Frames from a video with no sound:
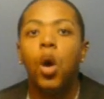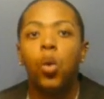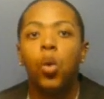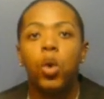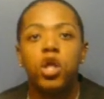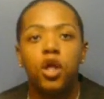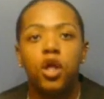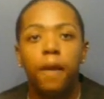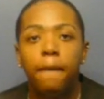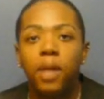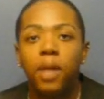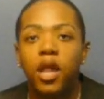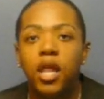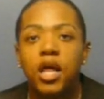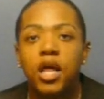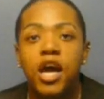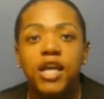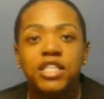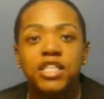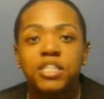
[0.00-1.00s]
When your
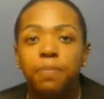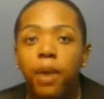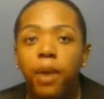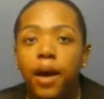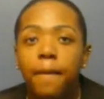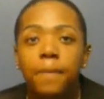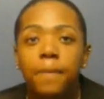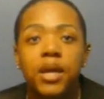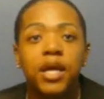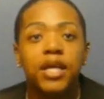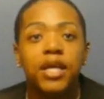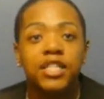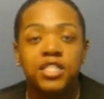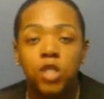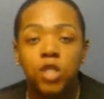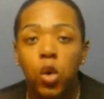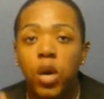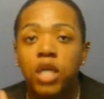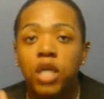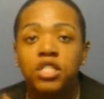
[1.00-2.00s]
blood is pumping,
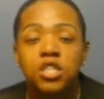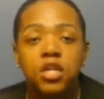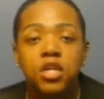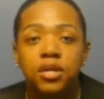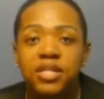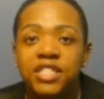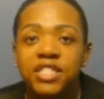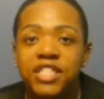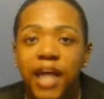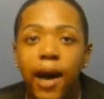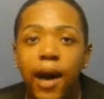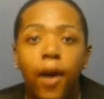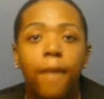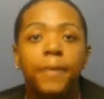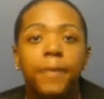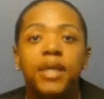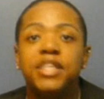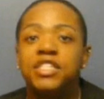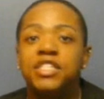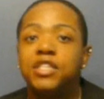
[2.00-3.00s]
it's going to your
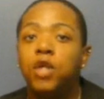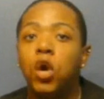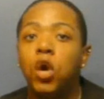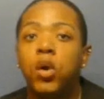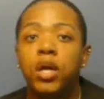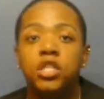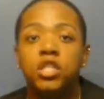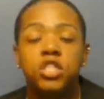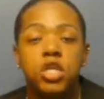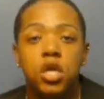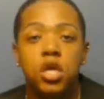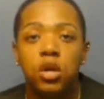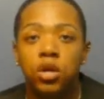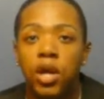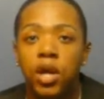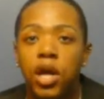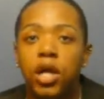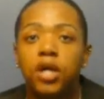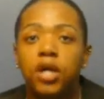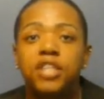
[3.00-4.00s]
scalp, it's going to your
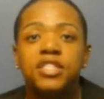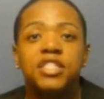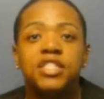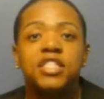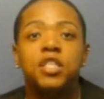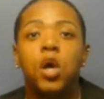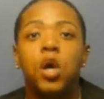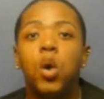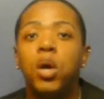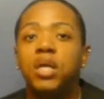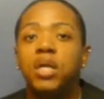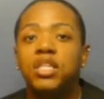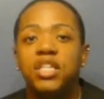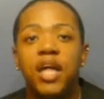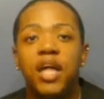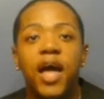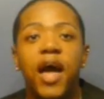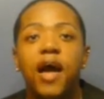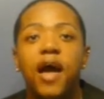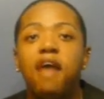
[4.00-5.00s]
nails, it's going
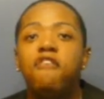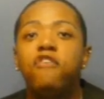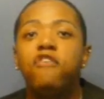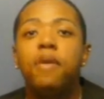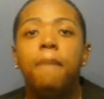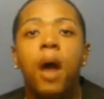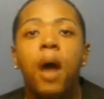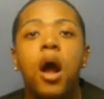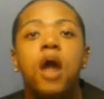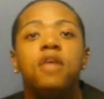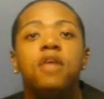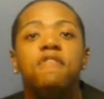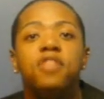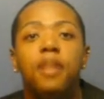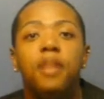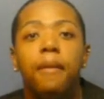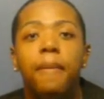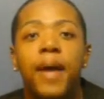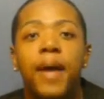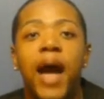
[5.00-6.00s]
to every part
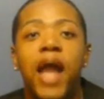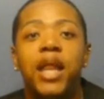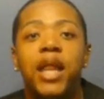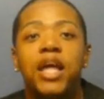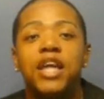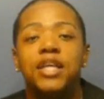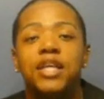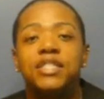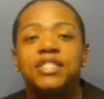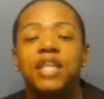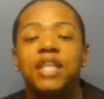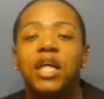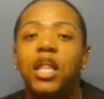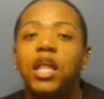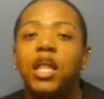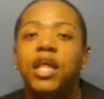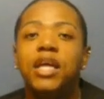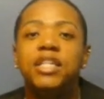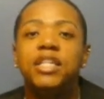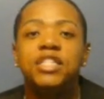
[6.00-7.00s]
of the body, and it's
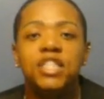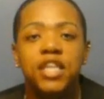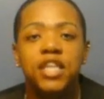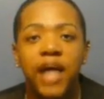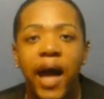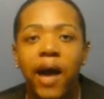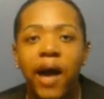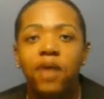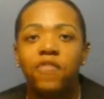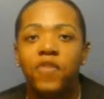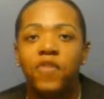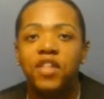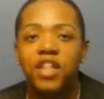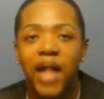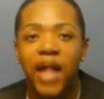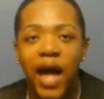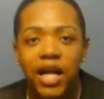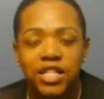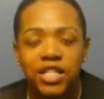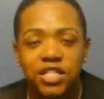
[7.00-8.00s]
cleansing out the
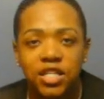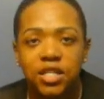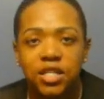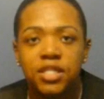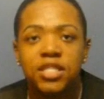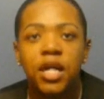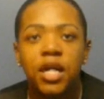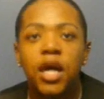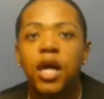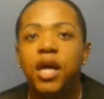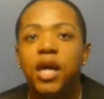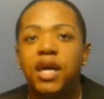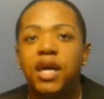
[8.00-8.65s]
toxins.